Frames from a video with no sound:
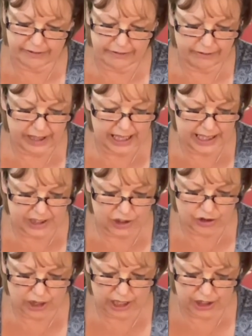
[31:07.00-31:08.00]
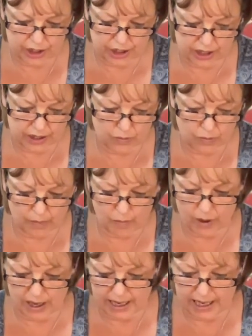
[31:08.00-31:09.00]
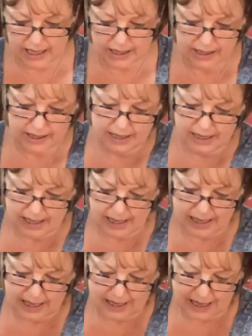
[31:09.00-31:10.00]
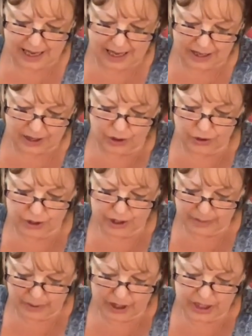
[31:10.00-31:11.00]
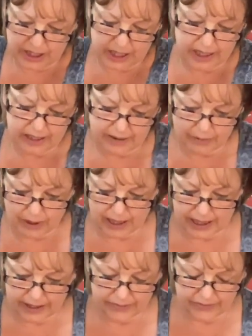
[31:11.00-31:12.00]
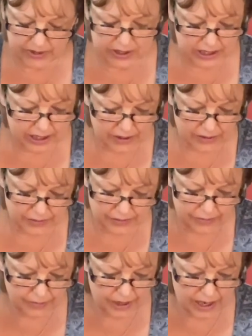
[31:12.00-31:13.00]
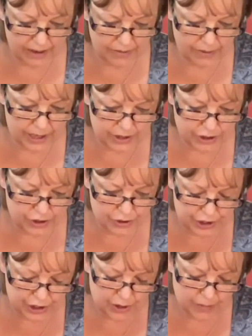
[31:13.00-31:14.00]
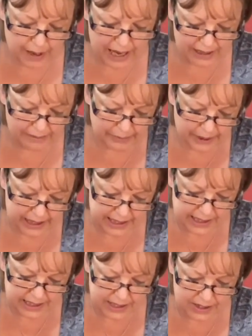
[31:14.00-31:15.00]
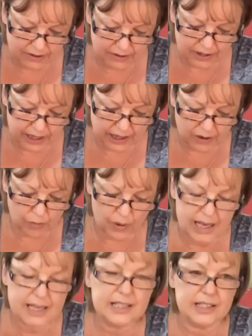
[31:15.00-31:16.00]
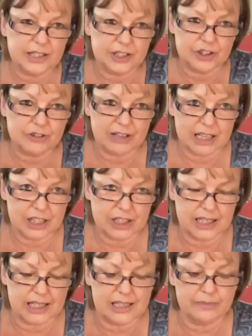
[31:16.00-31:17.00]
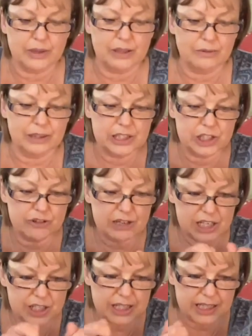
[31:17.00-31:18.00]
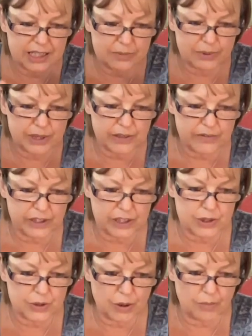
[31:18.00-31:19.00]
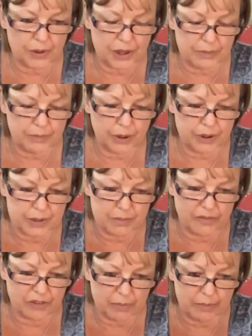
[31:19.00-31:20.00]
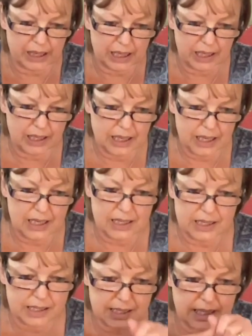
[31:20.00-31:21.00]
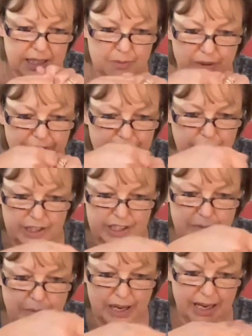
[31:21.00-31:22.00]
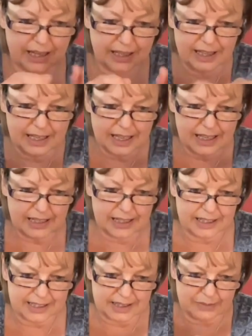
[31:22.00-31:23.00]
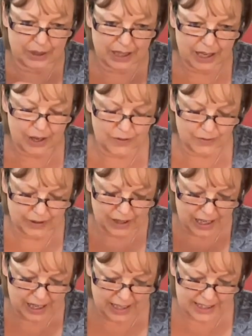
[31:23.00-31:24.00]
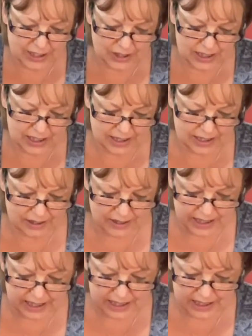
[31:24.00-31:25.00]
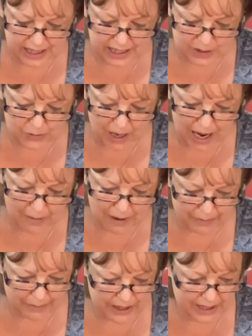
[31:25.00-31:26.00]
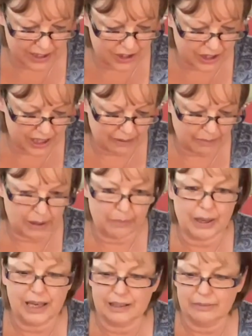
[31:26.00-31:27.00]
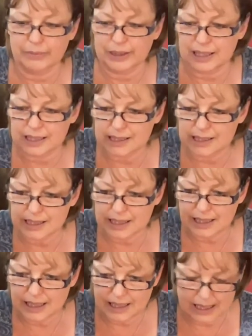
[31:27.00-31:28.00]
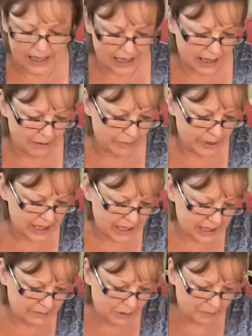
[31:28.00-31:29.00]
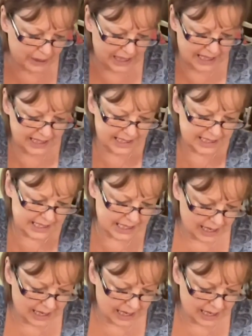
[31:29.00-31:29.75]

Fleece stretches one way and not so much the other way. So when you're using your pattern pieces, you think, where does the stretch need to be? Well, the stretch needs to be over the top and the bottom of the beak. It doesn't need to be front to back. It needs to be over side to side. So that's how I'm positioning my pattern pieces. I'm pinning them in place.